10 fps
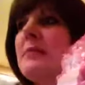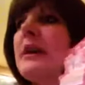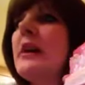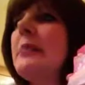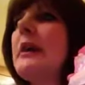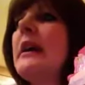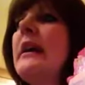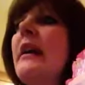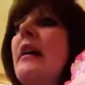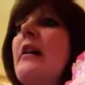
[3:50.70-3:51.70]
paper
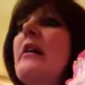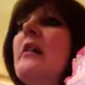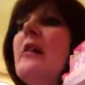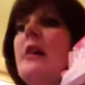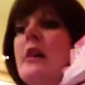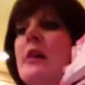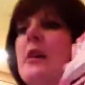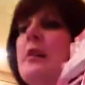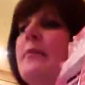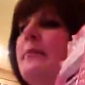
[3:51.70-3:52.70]
here
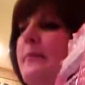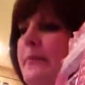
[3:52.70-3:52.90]
that